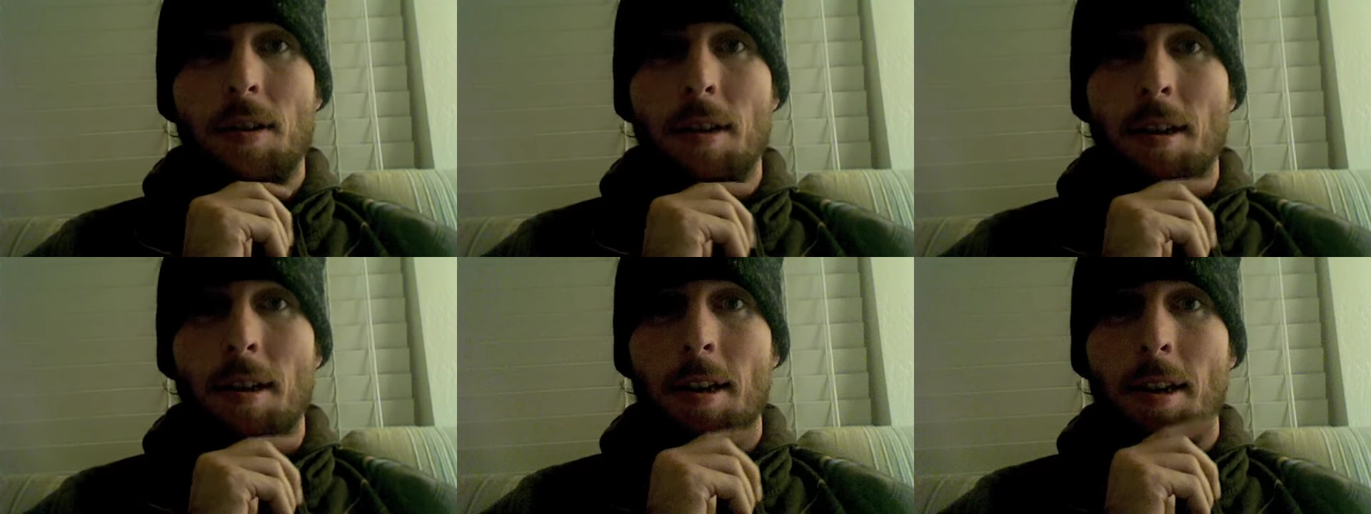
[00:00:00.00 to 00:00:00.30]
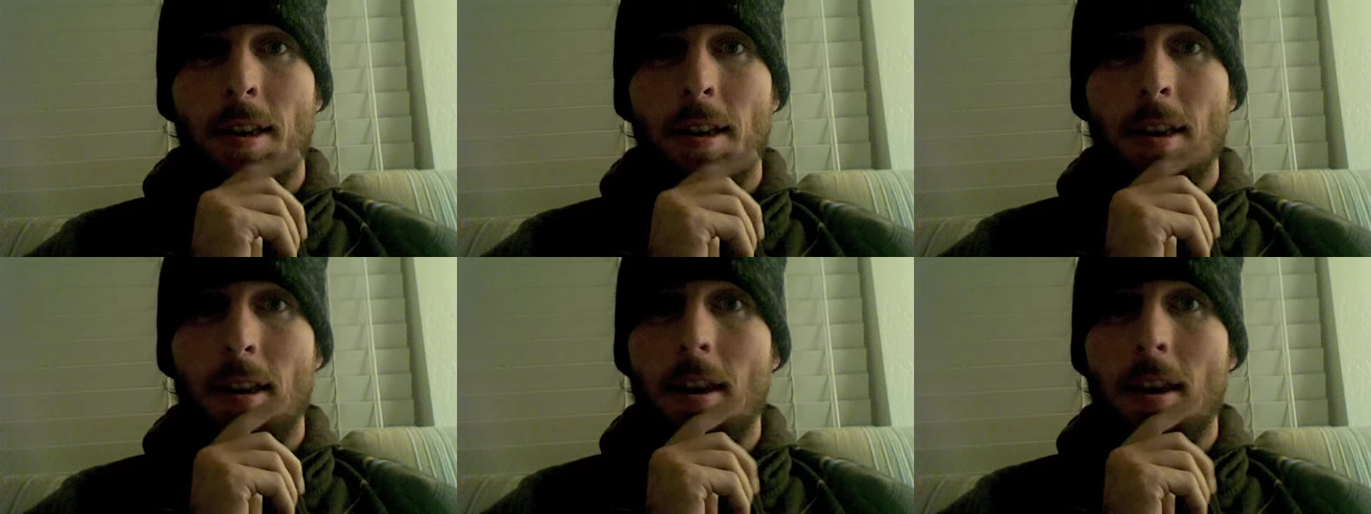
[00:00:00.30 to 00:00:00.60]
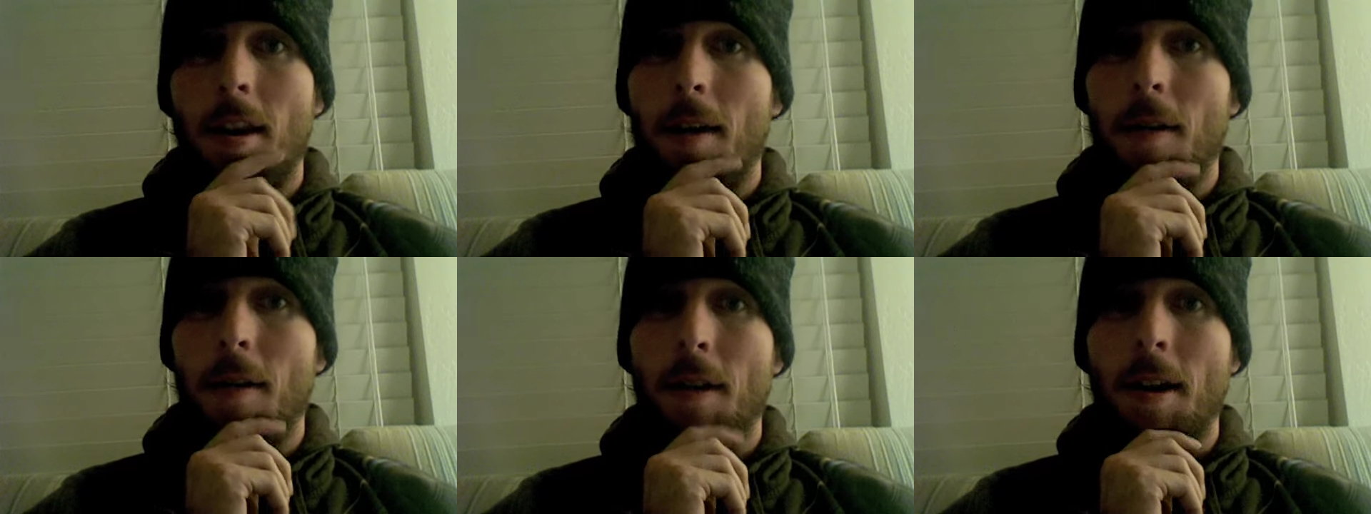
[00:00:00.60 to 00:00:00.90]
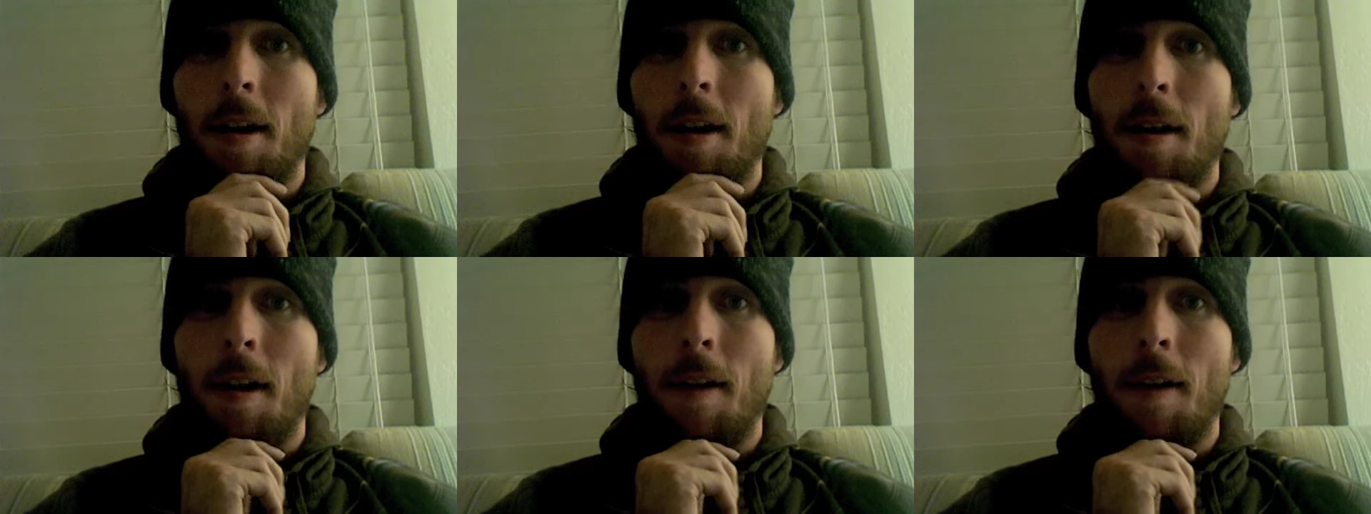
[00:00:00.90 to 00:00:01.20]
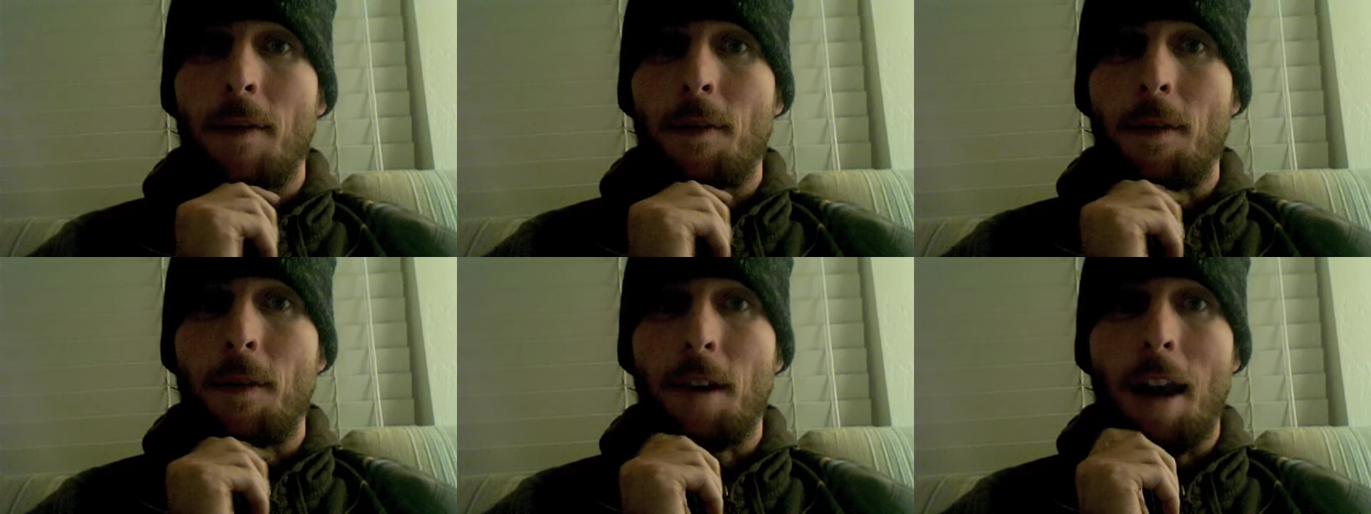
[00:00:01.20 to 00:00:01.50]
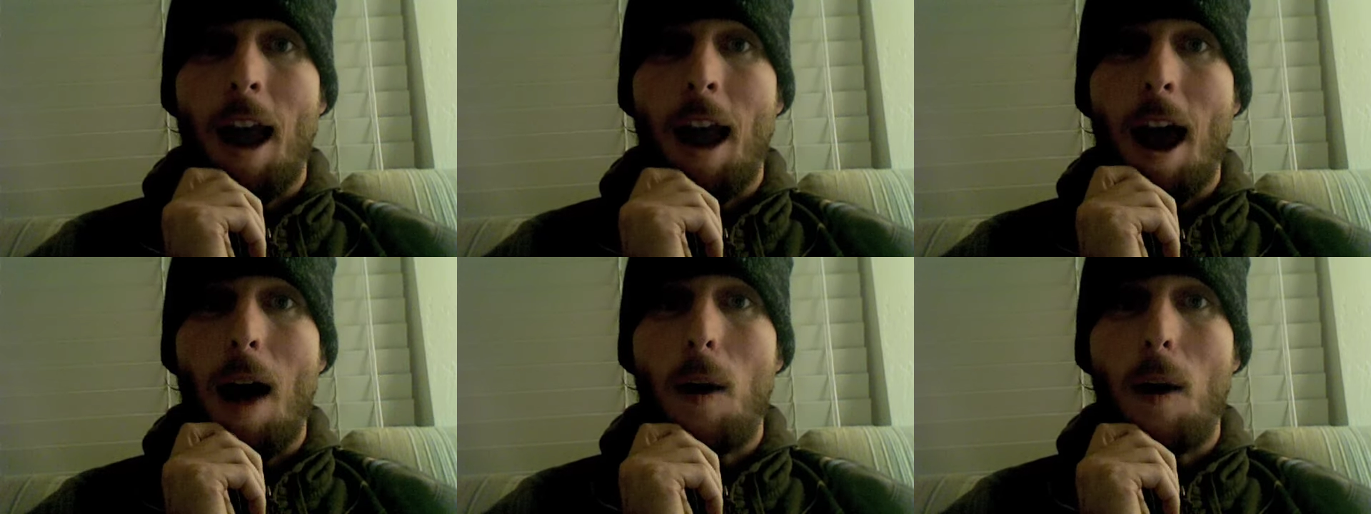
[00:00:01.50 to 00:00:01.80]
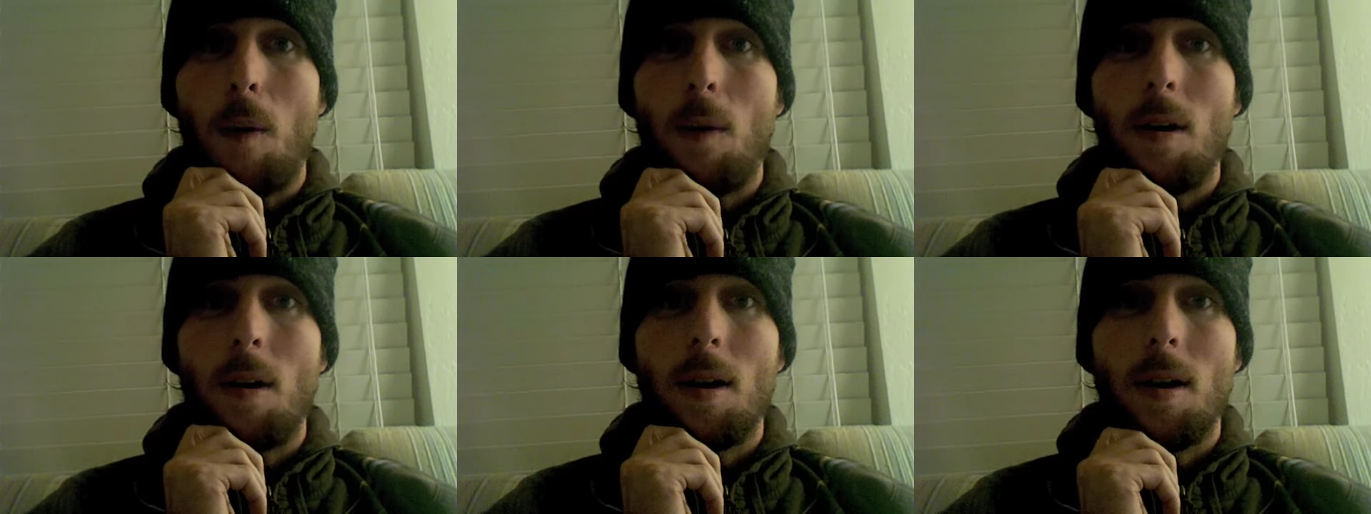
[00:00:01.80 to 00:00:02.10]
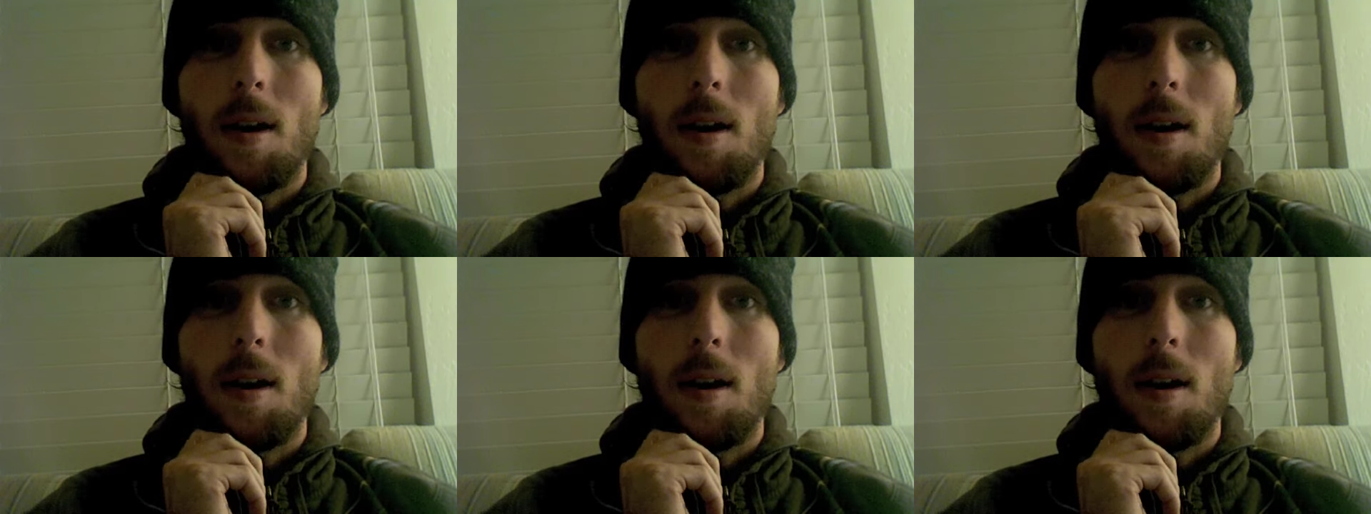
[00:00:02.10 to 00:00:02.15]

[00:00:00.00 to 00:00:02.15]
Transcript: and get the tier gear for now.